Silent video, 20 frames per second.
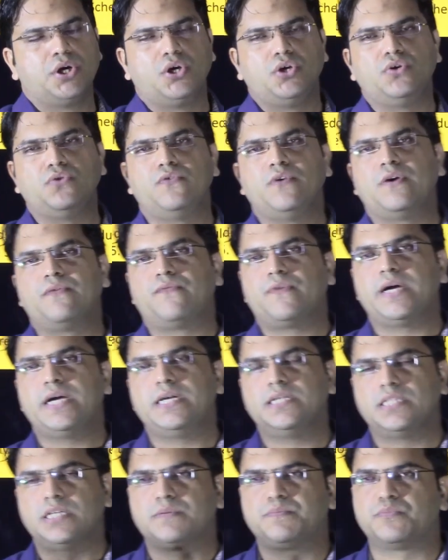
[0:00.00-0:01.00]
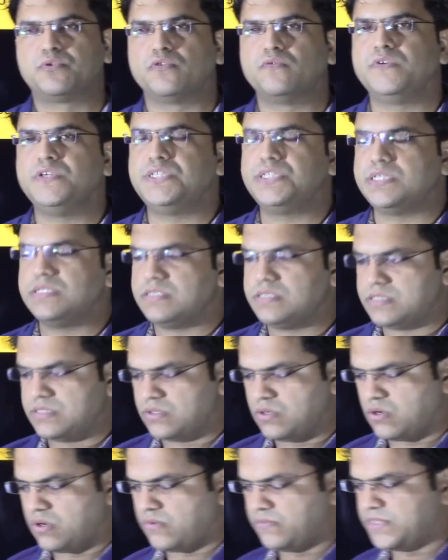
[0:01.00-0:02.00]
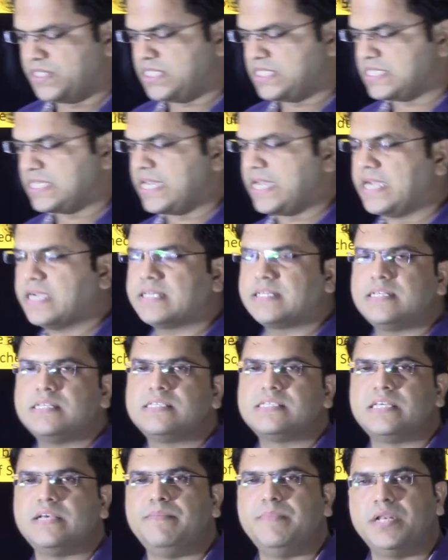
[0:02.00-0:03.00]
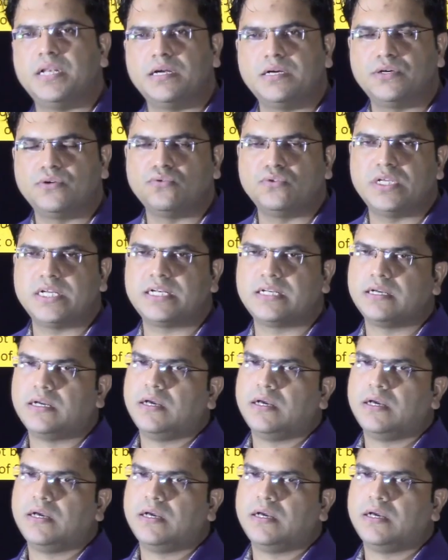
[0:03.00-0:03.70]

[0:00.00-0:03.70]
you will find that provisions of this act is similar to that